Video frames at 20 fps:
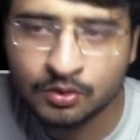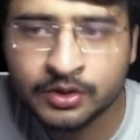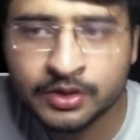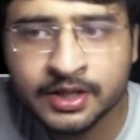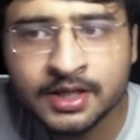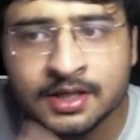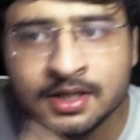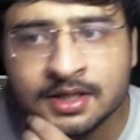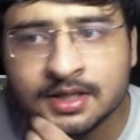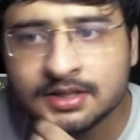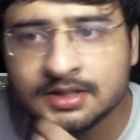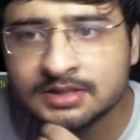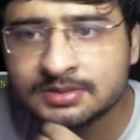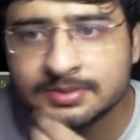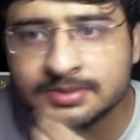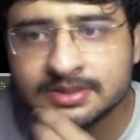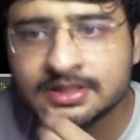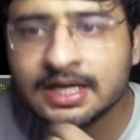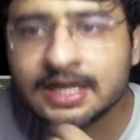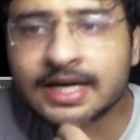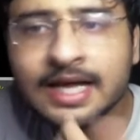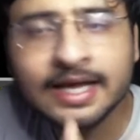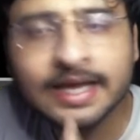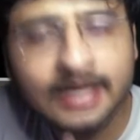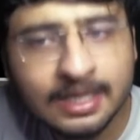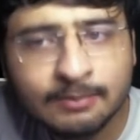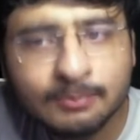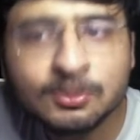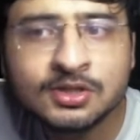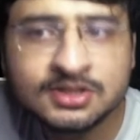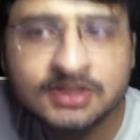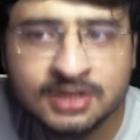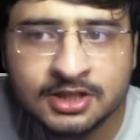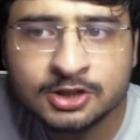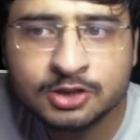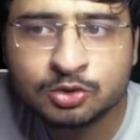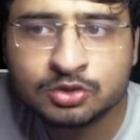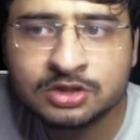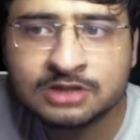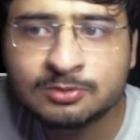Okay, this means that I can
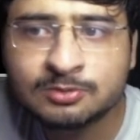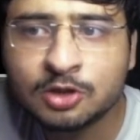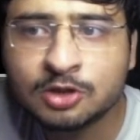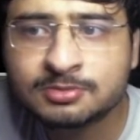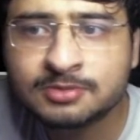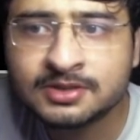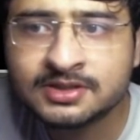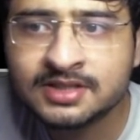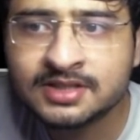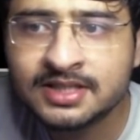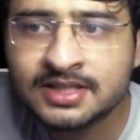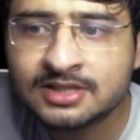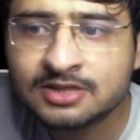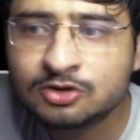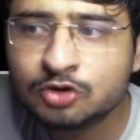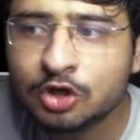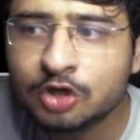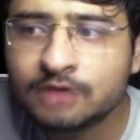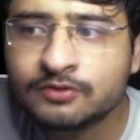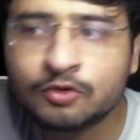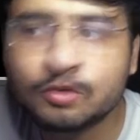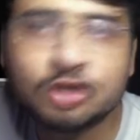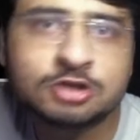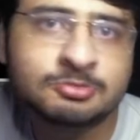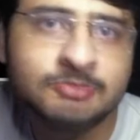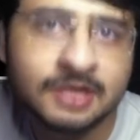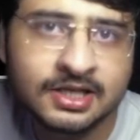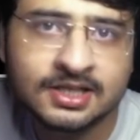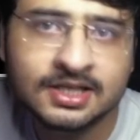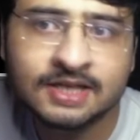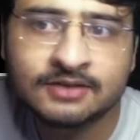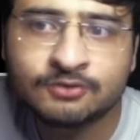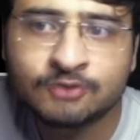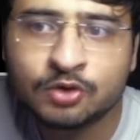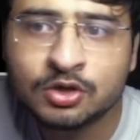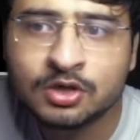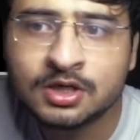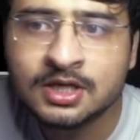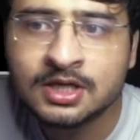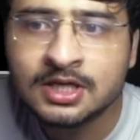potentially choose this box, but 3 is not of course better than
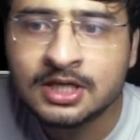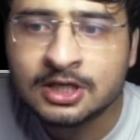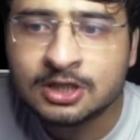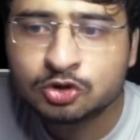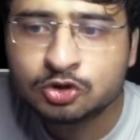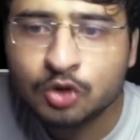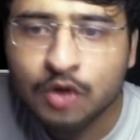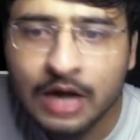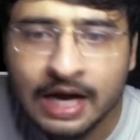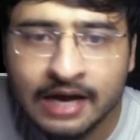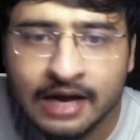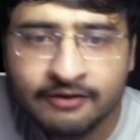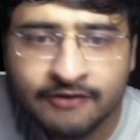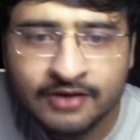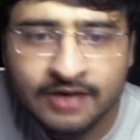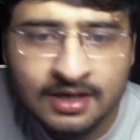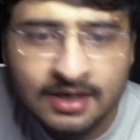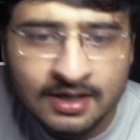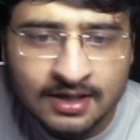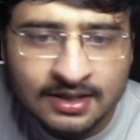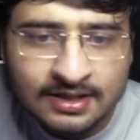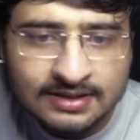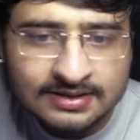4. So I will